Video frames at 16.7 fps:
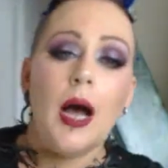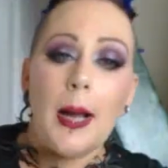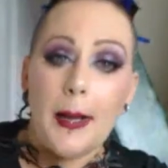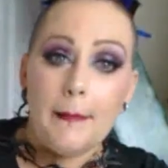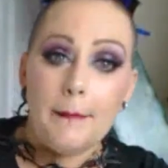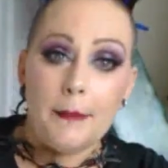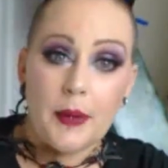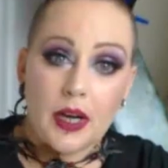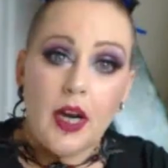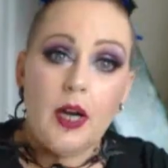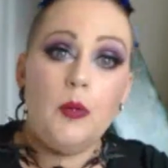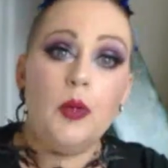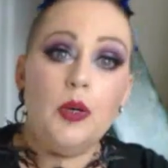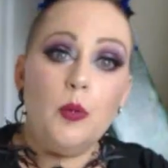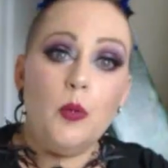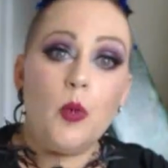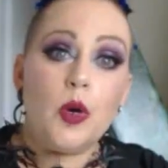But I
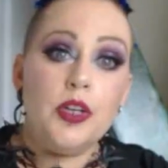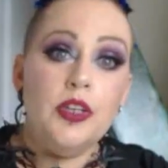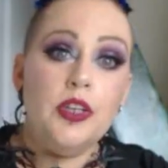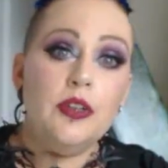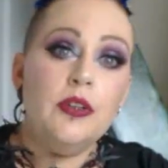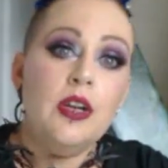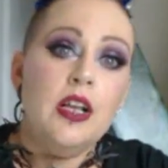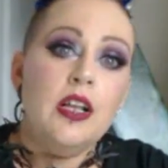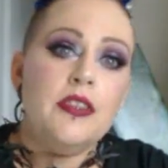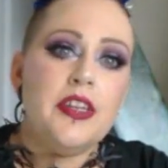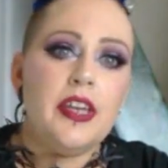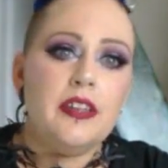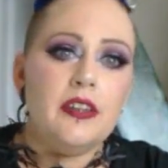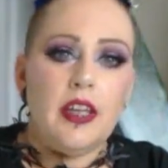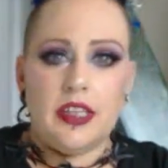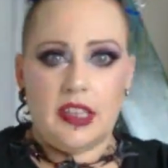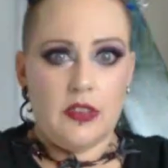will warn you
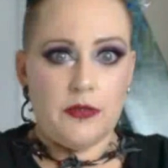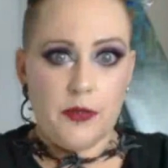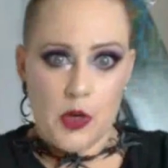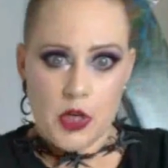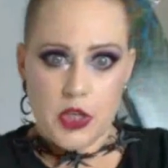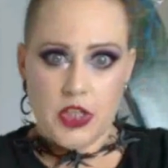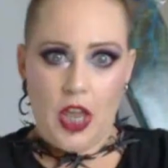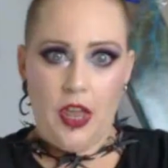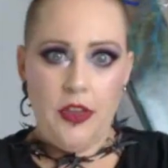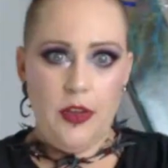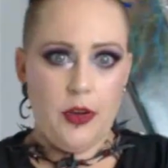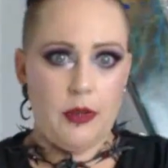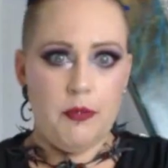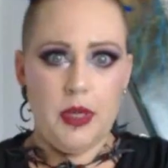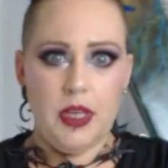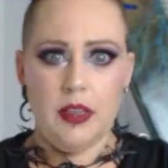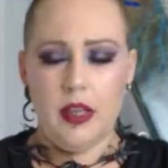that like the first day you
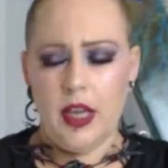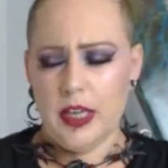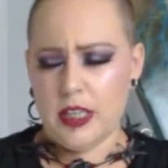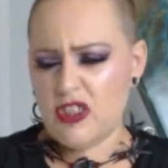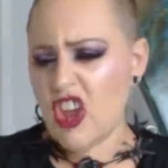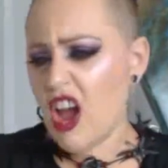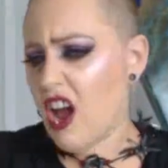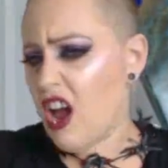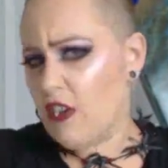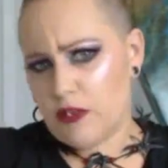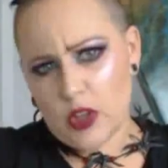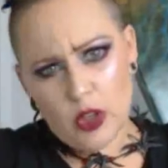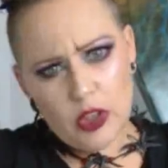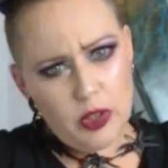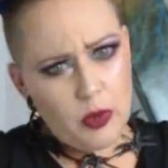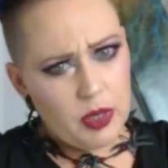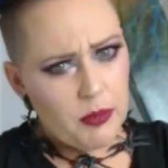can be like, yeah, I've
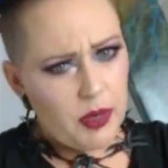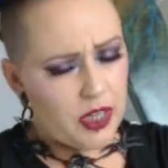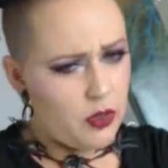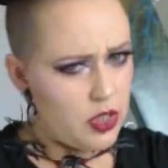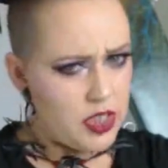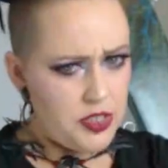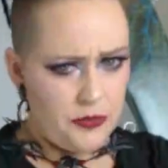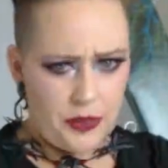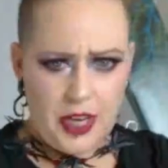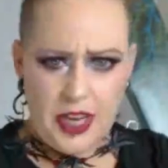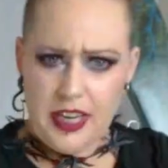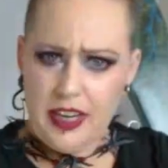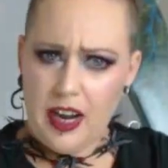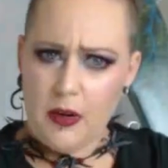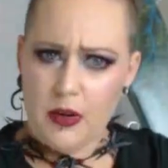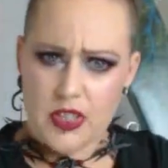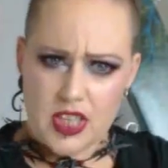totally worn my corset for
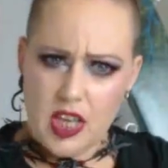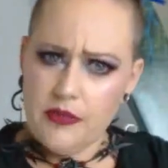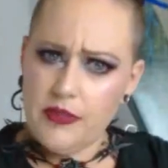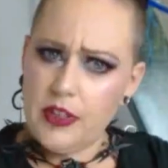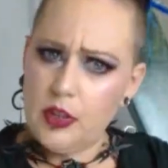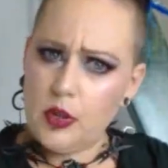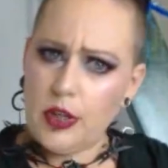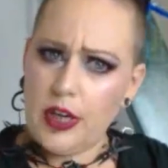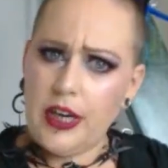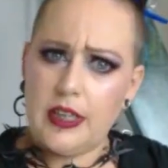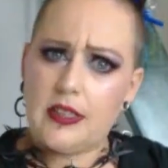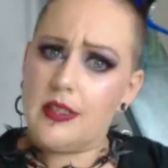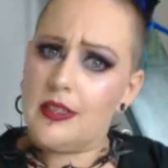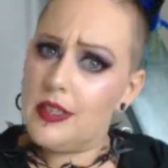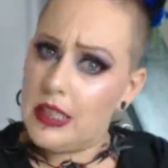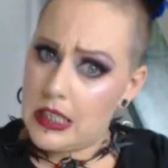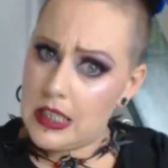8 hours and I feel
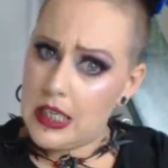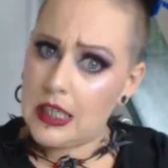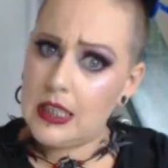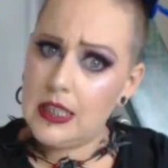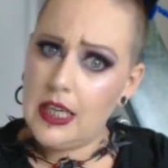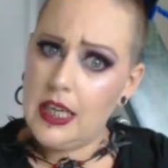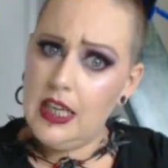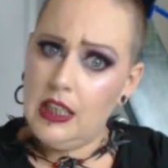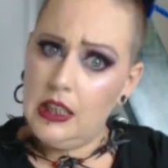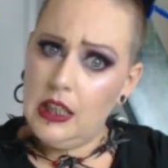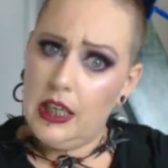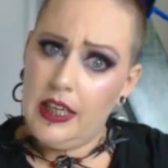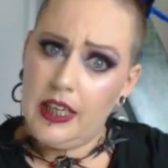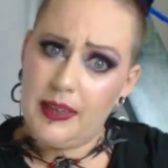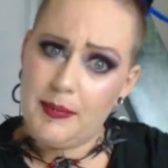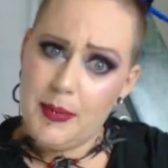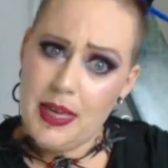great. And then the second day you're
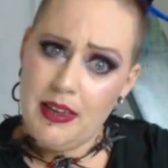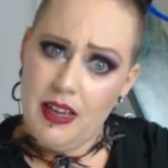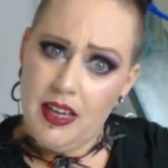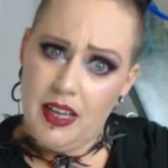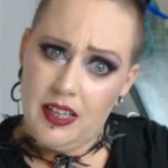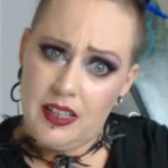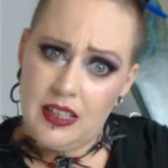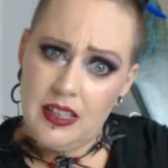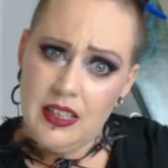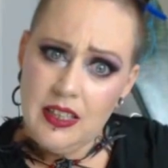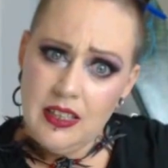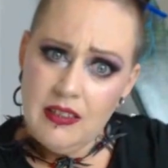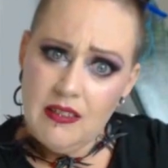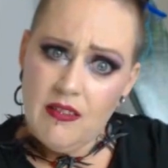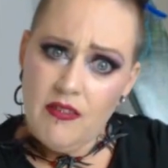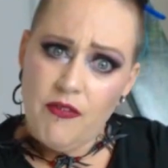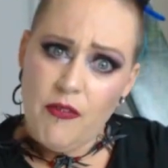like, man,
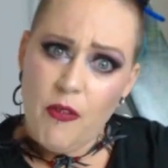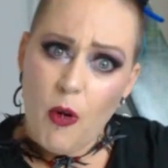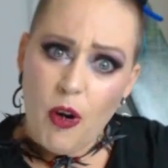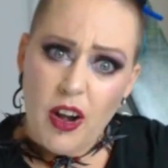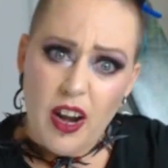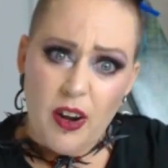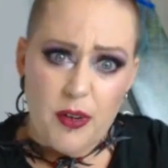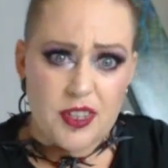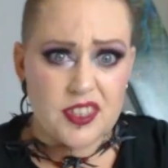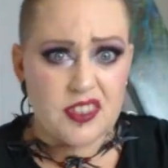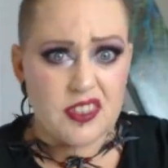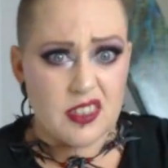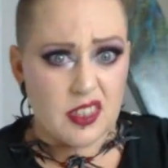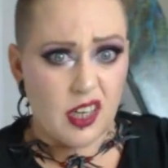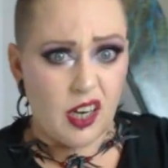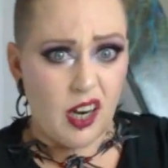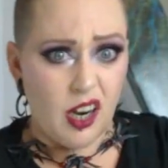4 hours
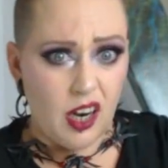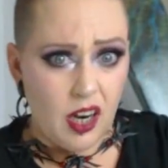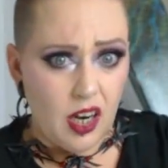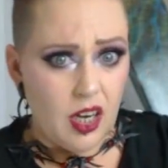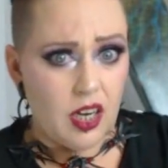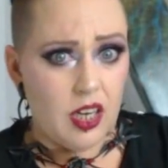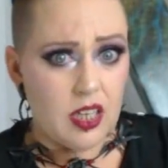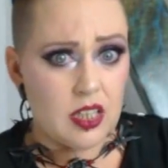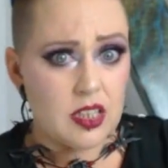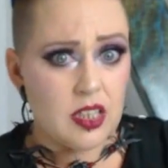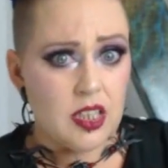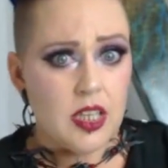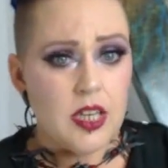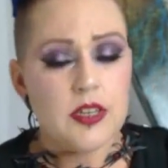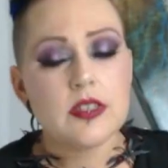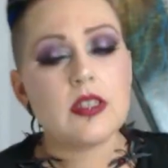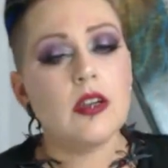is hard.
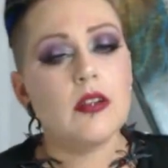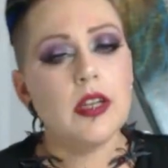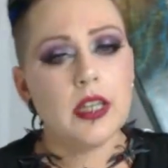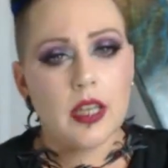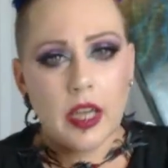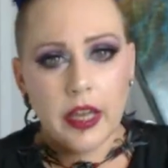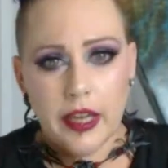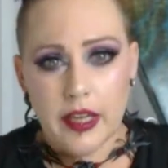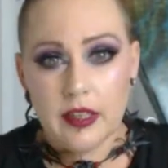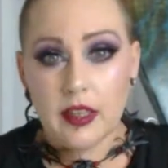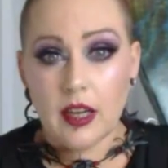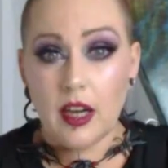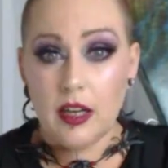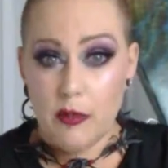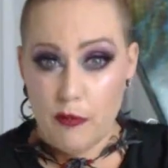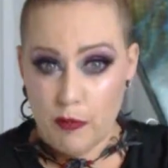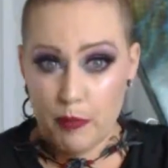So it can
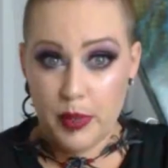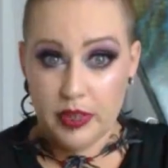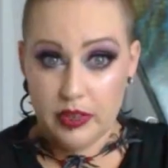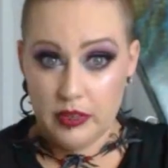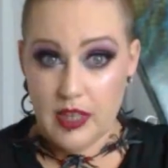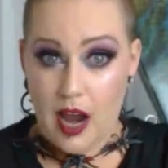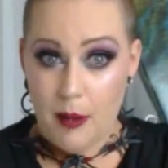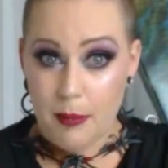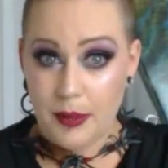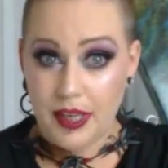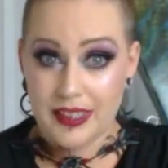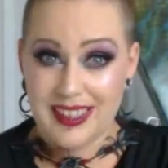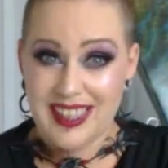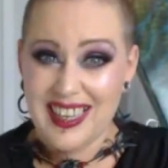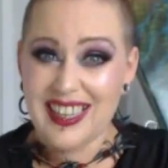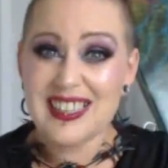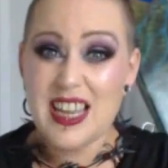kind of build up
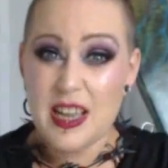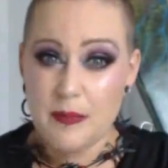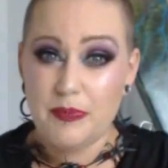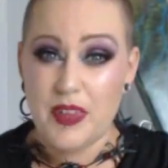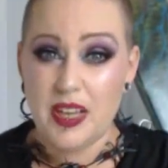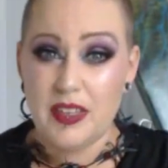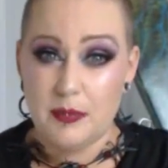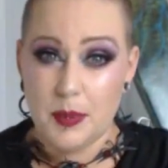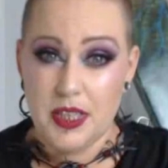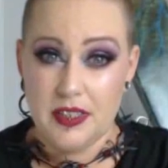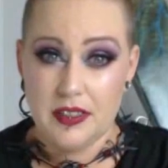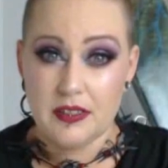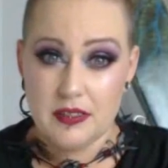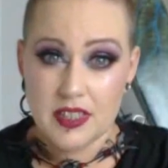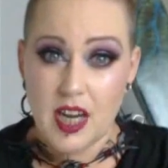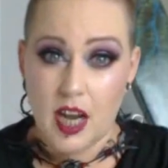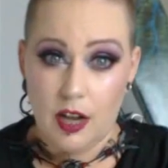like that and
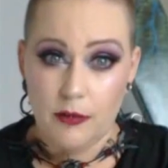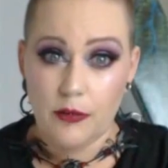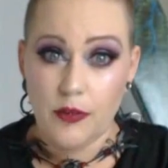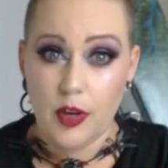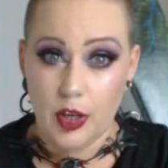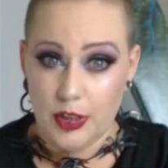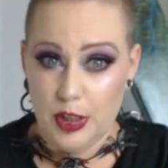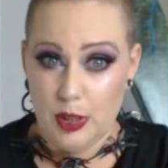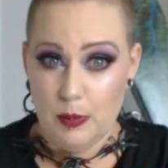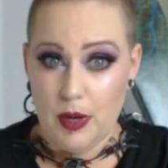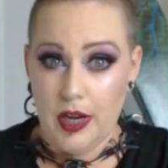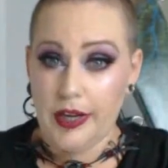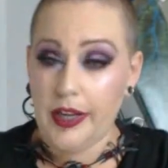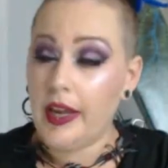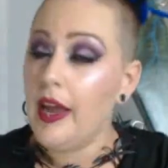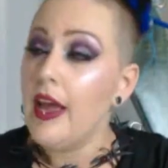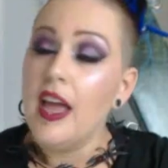be tough on your
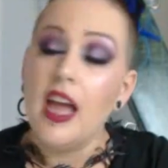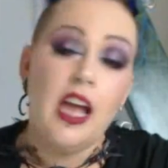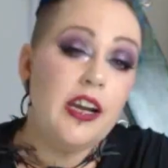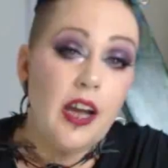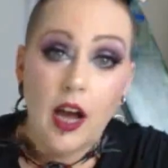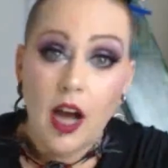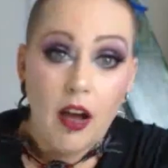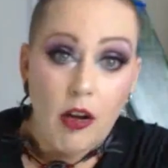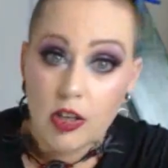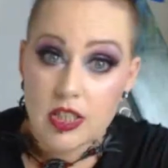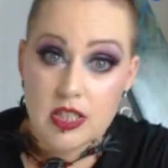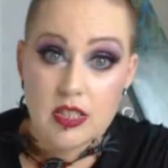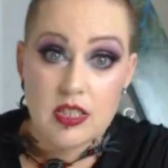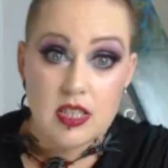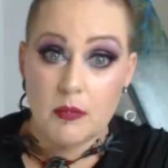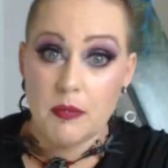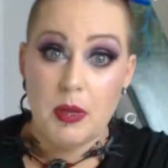body. And
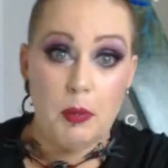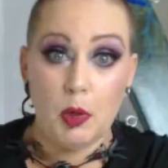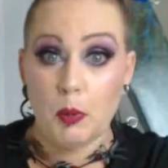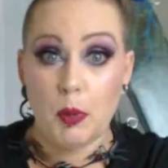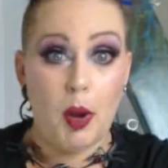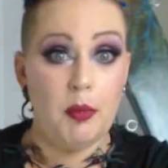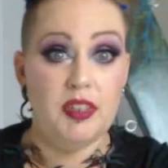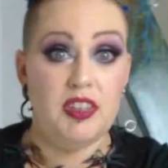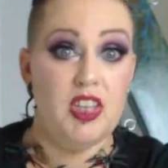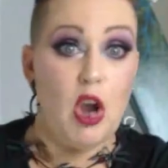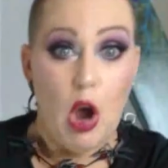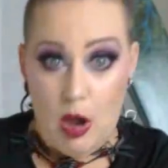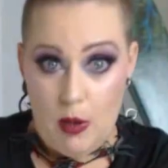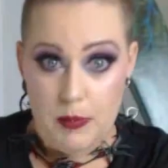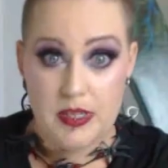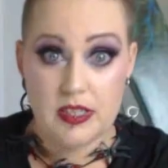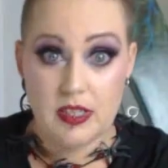honestly, some people are probably the
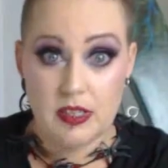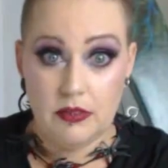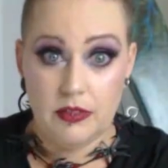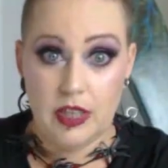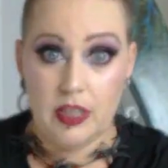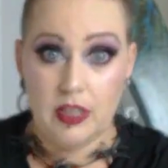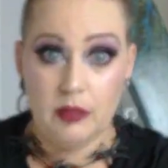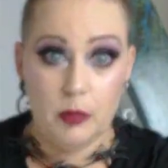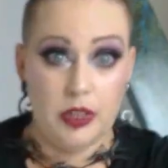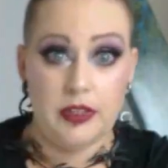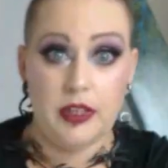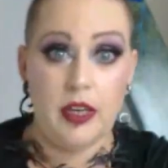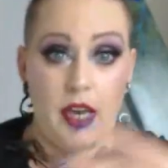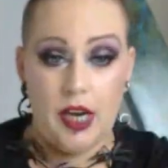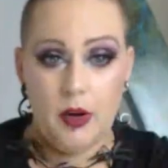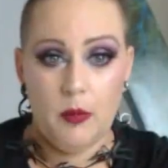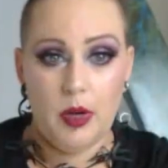opposite of that, where
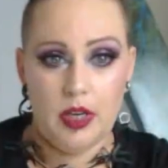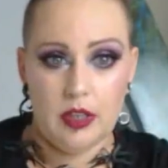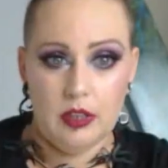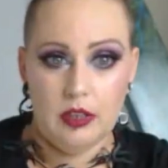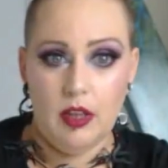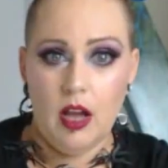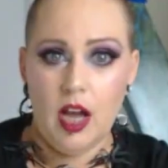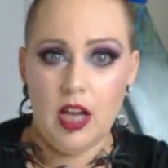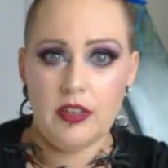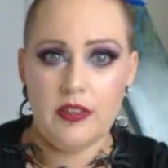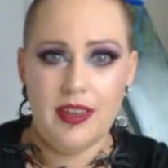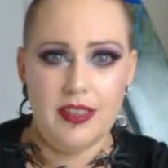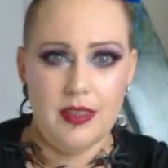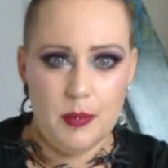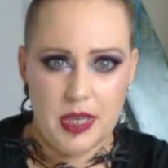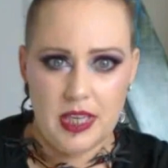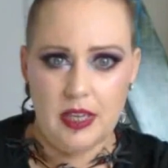they can't wear it a lot
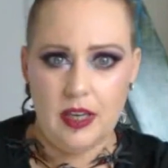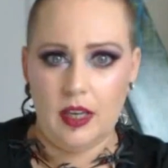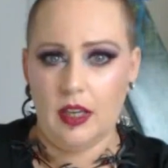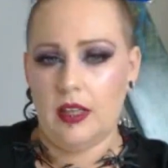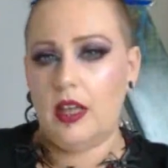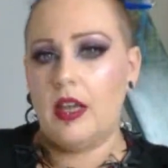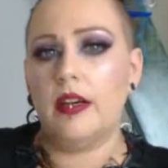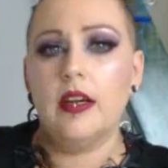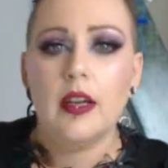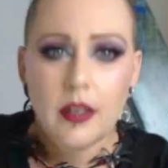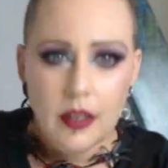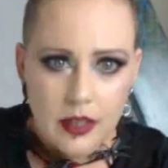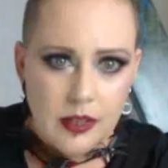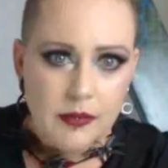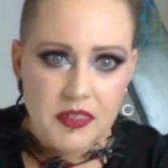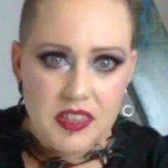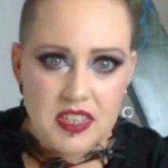in the beginning and then
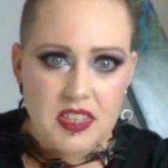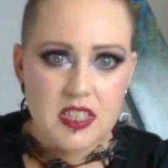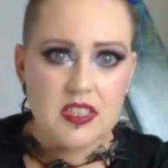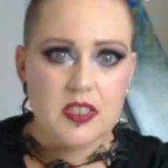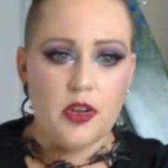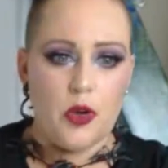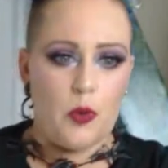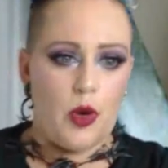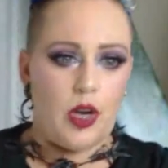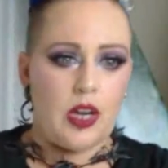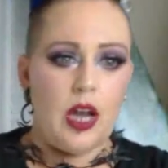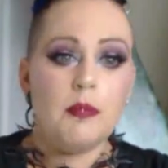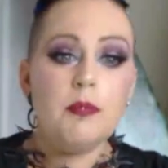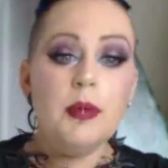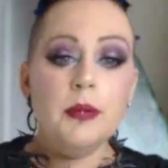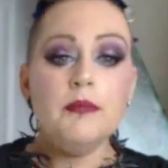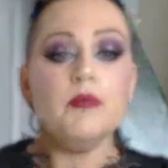it's easier to work
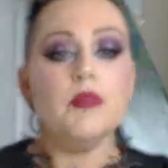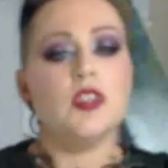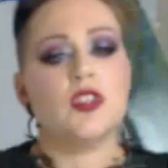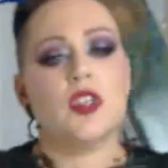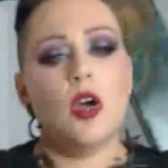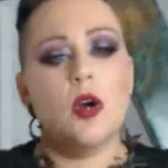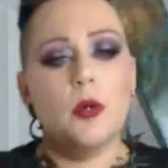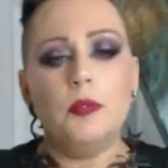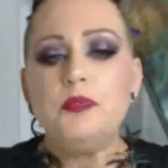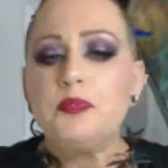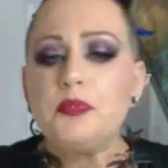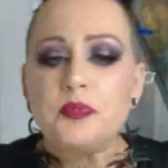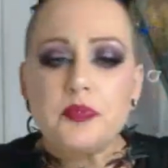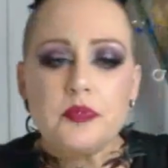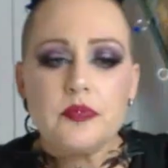up. So